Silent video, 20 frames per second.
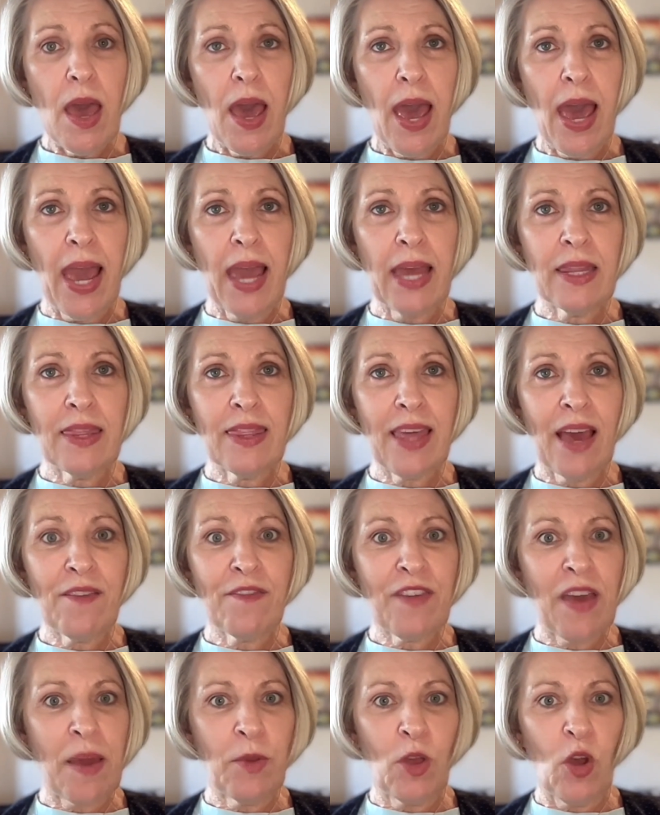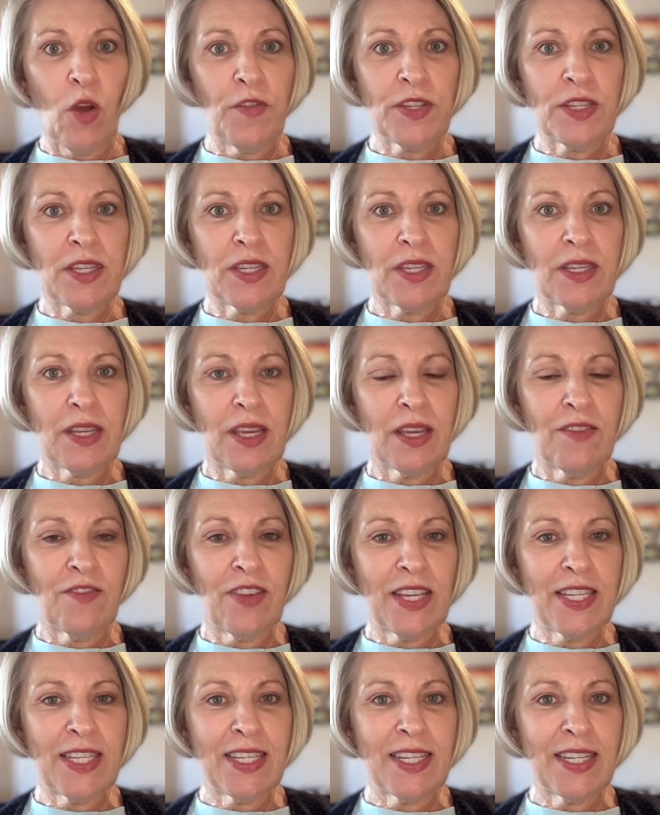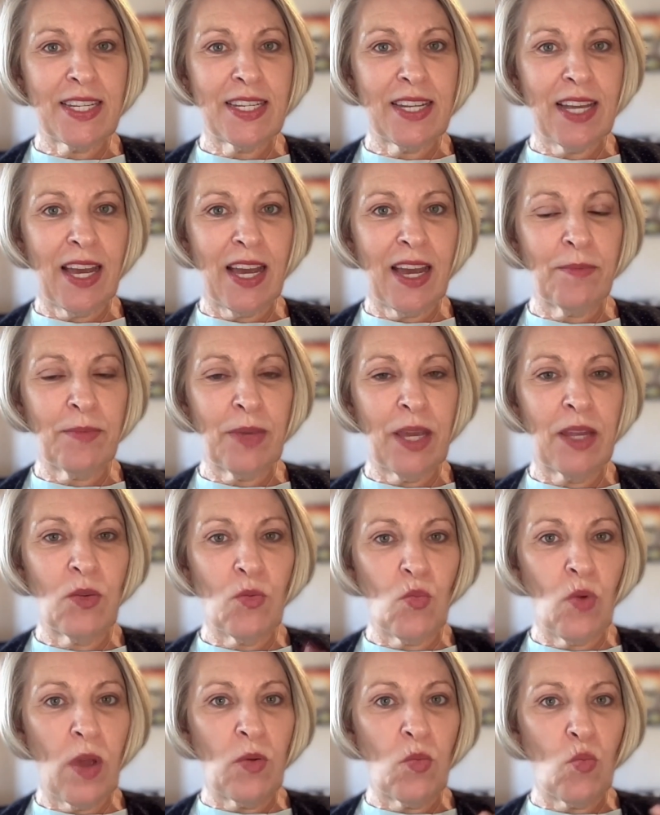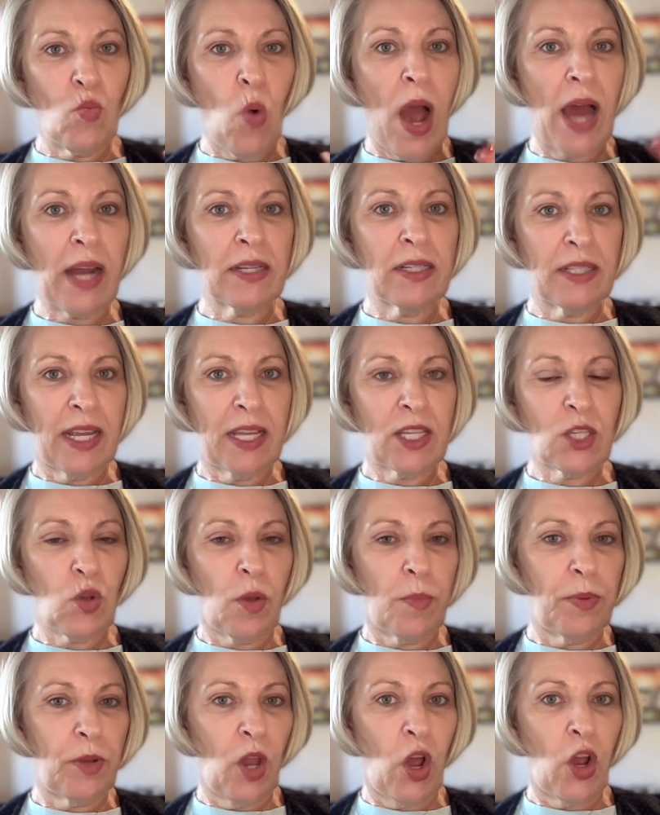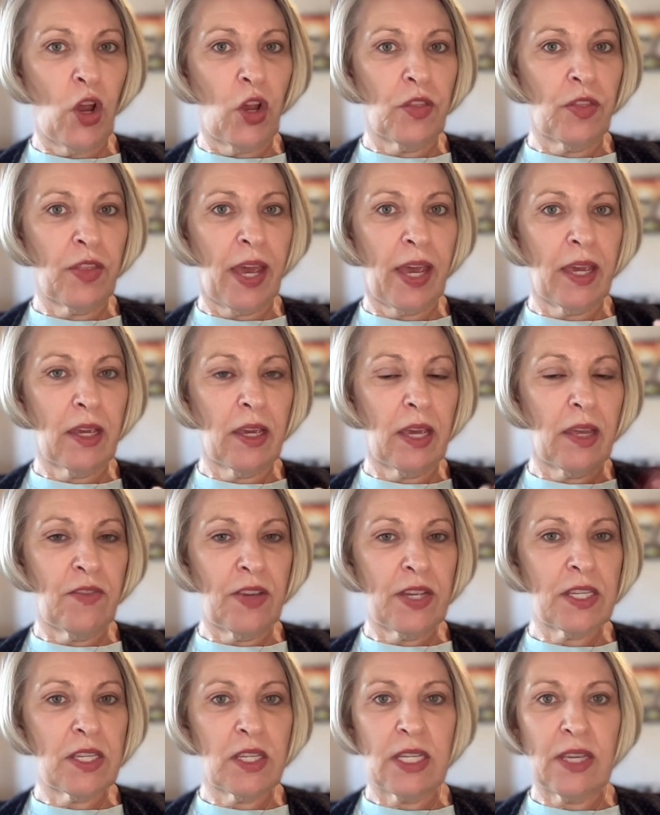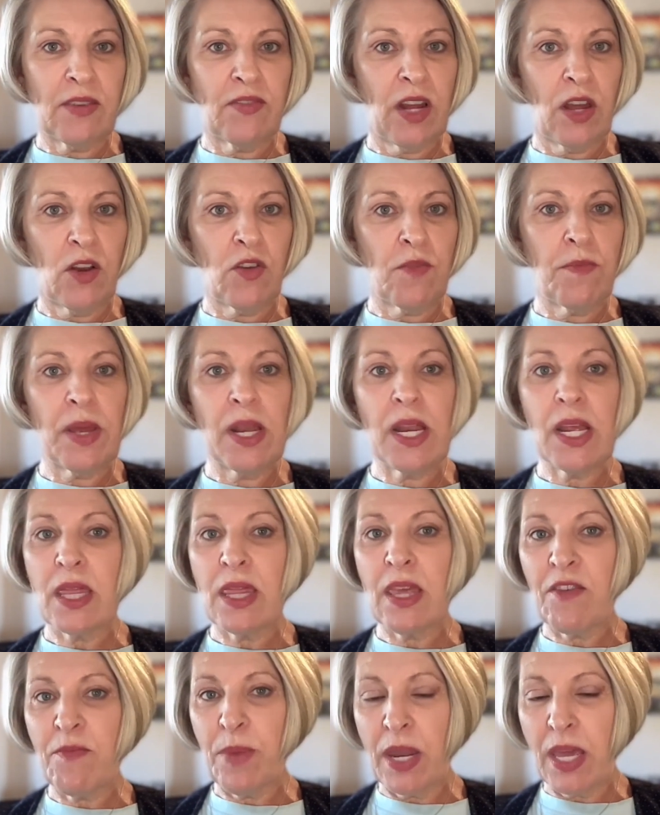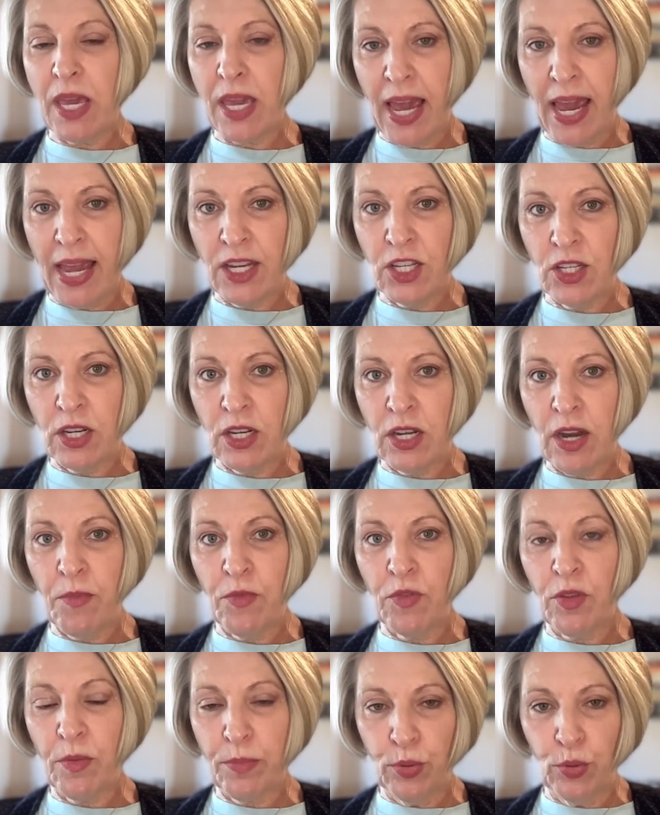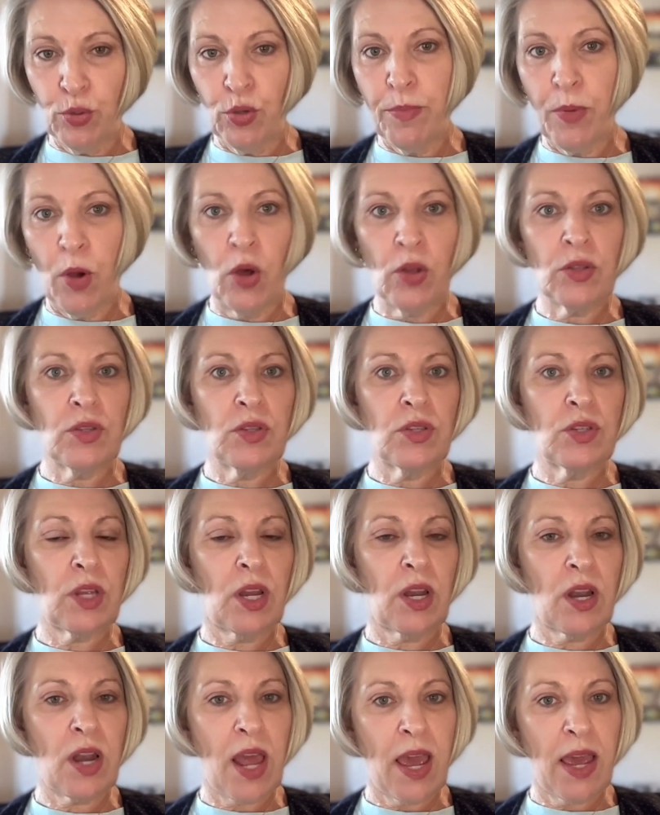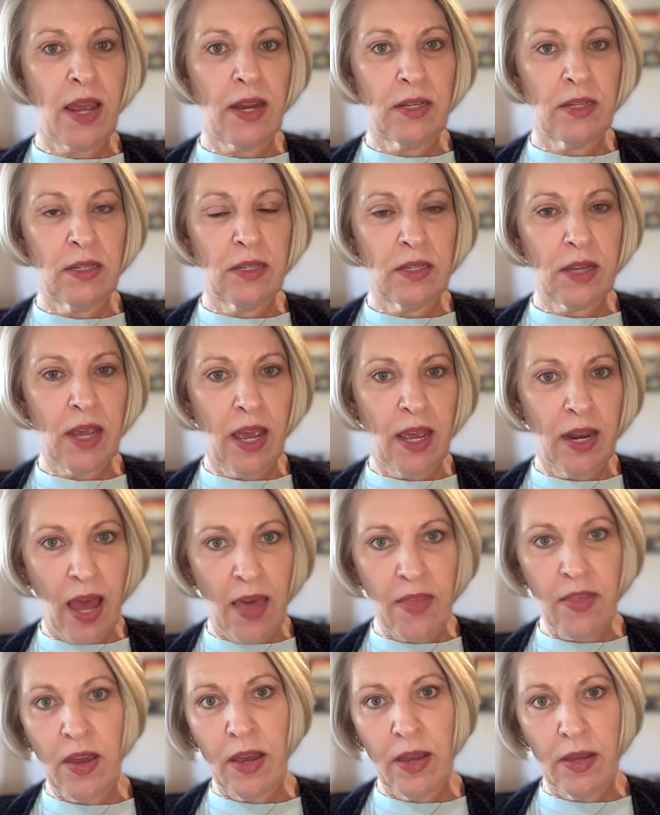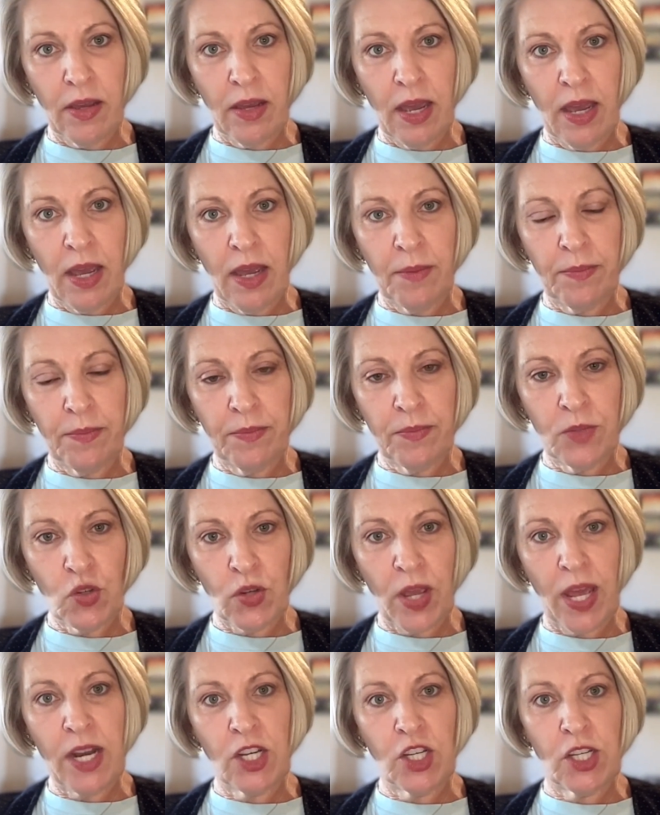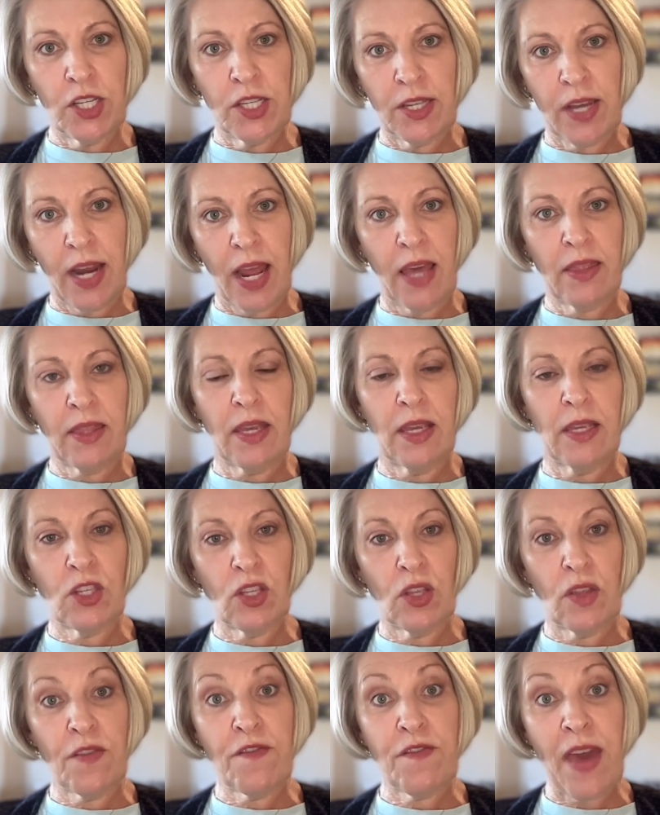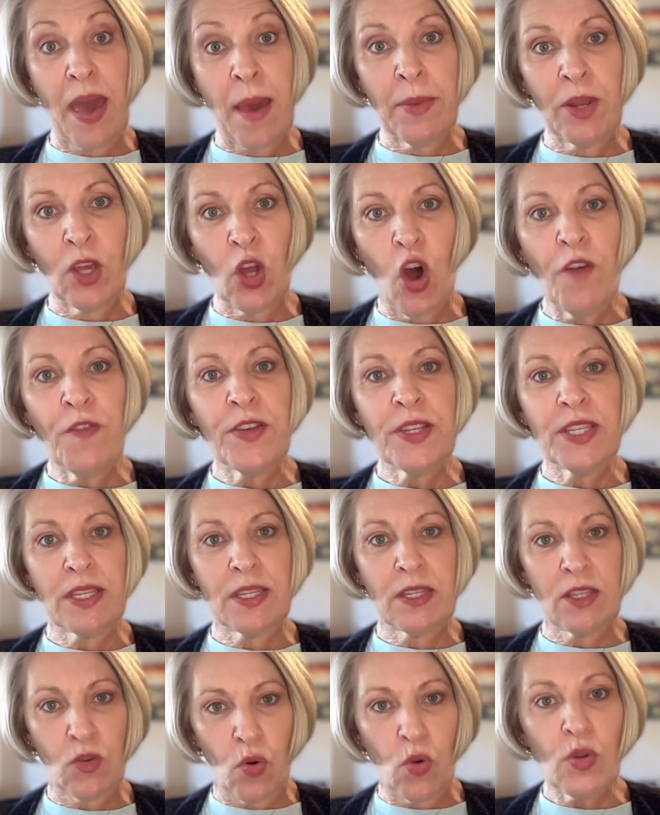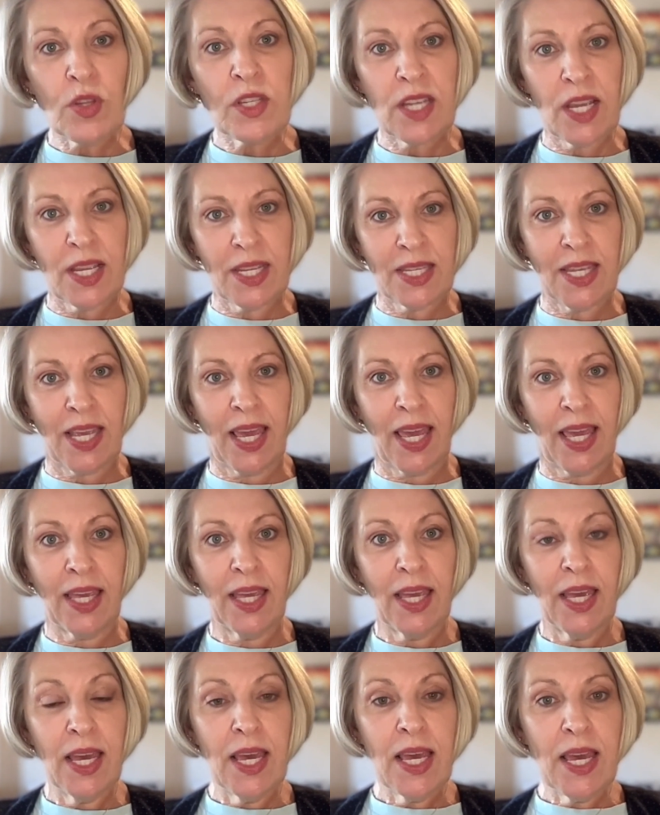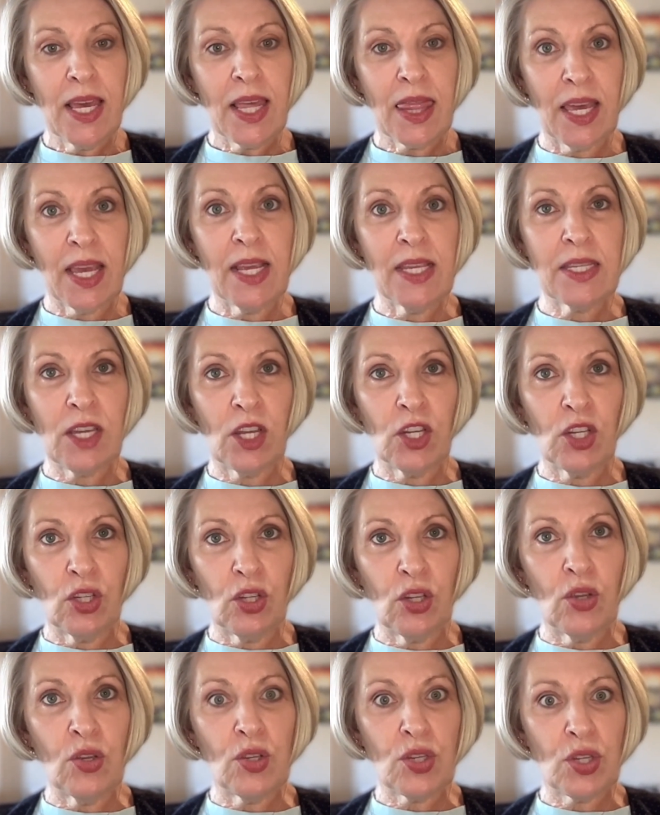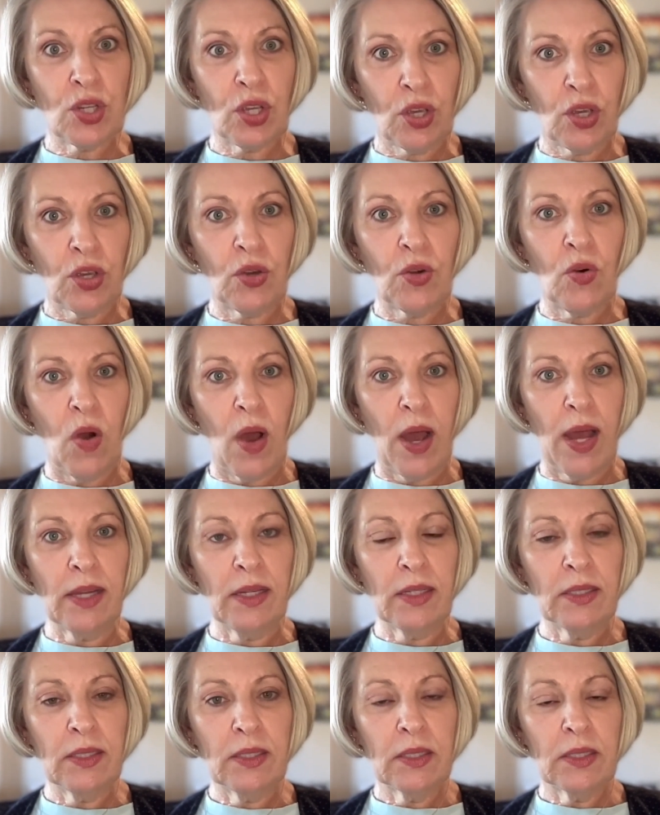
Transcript: And that family office has invested in one debt swap alone. They invested $700 million. They've been engaged in a number of the blue bonds and other strategies that are out there. So the family offices are also saying these are new, secure